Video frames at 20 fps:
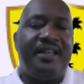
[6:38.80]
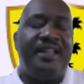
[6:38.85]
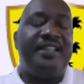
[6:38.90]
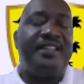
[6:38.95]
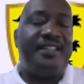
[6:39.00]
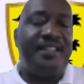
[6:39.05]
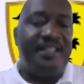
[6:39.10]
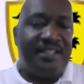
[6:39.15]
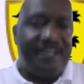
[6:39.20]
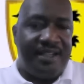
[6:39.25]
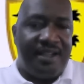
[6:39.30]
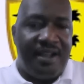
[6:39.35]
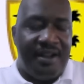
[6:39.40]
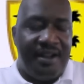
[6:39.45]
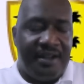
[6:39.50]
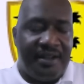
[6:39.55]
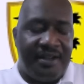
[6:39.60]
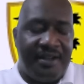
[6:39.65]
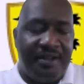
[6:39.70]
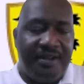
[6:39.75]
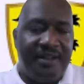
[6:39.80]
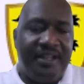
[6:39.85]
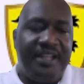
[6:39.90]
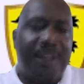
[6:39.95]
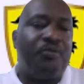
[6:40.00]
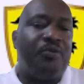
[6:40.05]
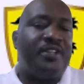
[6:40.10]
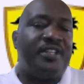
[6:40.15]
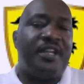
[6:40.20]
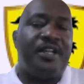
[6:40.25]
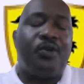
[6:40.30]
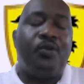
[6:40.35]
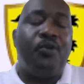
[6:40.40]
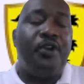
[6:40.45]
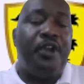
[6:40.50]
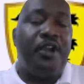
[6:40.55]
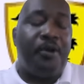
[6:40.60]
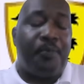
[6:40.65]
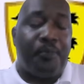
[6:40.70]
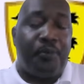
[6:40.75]
decision, yes. it was a
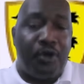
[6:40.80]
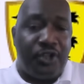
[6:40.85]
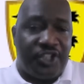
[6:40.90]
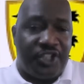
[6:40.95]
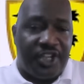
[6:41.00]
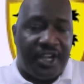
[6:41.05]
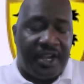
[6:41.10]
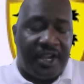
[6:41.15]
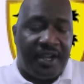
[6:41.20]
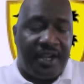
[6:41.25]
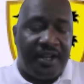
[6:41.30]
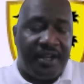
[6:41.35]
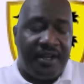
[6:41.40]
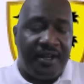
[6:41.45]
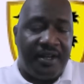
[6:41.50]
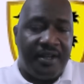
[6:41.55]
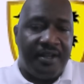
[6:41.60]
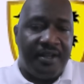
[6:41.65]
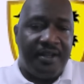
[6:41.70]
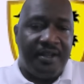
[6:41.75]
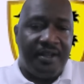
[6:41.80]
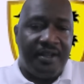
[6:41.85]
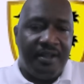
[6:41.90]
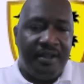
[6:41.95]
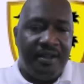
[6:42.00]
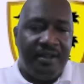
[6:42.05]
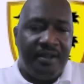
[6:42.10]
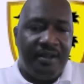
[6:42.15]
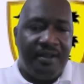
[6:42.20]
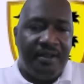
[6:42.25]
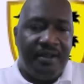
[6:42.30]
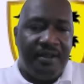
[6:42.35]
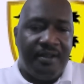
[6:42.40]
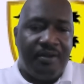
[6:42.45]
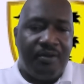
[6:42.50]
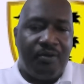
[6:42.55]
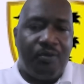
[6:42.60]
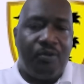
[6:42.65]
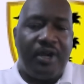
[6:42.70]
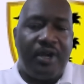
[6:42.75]
two-year project. Yes.
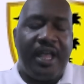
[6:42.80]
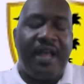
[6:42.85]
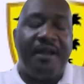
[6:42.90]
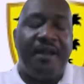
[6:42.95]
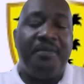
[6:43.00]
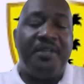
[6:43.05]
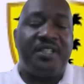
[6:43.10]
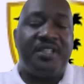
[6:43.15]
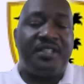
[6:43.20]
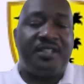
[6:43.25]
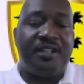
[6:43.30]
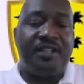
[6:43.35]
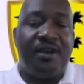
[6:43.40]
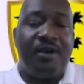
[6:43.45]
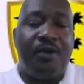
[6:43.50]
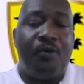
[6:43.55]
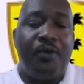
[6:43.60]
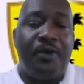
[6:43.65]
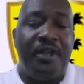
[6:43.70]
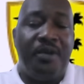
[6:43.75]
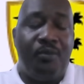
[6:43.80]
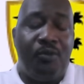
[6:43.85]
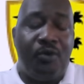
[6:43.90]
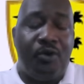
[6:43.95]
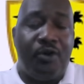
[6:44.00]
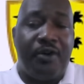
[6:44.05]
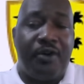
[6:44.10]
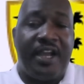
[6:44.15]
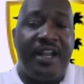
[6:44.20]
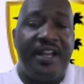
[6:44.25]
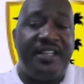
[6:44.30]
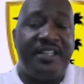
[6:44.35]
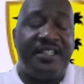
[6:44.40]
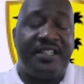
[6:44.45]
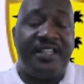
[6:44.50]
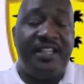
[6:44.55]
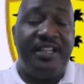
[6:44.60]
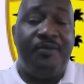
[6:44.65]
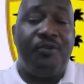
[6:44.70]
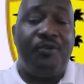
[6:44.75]
That Mr. Whitmore and
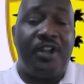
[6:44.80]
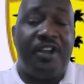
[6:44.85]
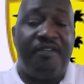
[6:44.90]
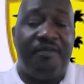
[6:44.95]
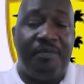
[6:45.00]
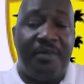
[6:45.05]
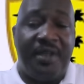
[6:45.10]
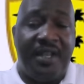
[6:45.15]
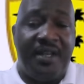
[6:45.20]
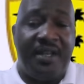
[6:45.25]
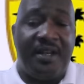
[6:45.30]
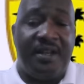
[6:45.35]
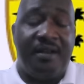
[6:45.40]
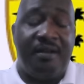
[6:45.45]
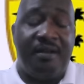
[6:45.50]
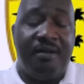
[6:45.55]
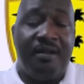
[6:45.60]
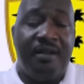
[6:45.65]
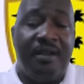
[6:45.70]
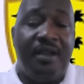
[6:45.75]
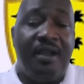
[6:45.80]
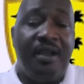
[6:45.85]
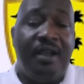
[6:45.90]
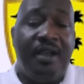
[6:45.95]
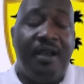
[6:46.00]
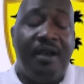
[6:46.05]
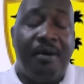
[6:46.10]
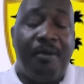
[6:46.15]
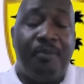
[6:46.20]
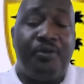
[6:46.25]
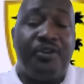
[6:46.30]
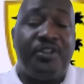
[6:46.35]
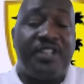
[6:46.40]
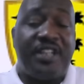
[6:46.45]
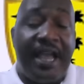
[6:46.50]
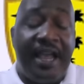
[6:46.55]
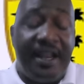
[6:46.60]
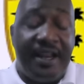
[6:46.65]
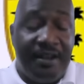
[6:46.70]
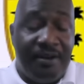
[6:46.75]
his team would have been
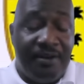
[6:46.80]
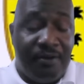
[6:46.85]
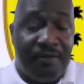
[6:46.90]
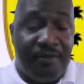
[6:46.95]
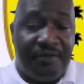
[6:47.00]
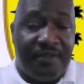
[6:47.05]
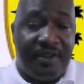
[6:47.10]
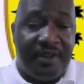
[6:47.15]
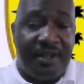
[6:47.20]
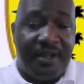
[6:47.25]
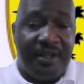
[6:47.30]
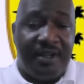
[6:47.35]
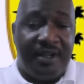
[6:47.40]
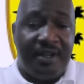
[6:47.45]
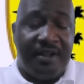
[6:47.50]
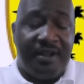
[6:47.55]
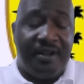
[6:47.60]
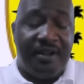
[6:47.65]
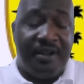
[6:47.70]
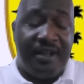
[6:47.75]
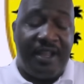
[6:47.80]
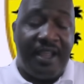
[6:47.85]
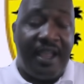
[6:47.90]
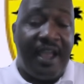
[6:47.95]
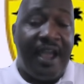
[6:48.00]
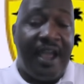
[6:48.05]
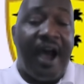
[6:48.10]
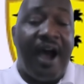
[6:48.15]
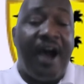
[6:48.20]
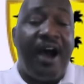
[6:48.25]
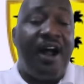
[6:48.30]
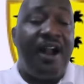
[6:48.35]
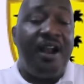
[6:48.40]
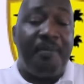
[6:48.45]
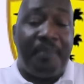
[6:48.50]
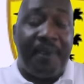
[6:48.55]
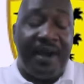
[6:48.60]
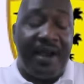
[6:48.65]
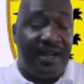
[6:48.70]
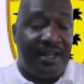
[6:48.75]
presiding over.
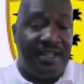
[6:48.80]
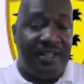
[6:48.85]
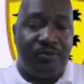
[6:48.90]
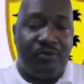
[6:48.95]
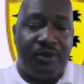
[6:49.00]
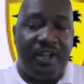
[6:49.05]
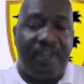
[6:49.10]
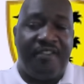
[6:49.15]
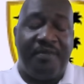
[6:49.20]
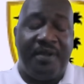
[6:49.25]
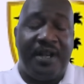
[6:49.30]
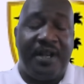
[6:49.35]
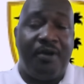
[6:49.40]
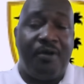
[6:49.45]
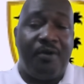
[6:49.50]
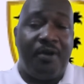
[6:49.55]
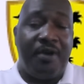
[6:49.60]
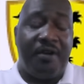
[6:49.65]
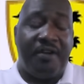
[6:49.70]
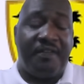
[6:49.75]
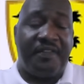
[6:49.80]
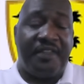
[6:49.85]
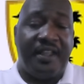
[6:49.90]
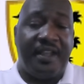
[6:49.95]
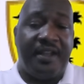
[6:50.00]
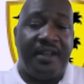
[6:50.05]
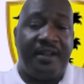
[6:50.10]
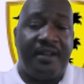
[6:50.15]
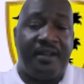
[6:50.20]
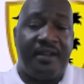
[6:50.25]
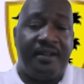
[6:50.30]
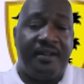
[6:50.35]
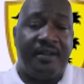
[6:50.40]
All parties would have been aware of that.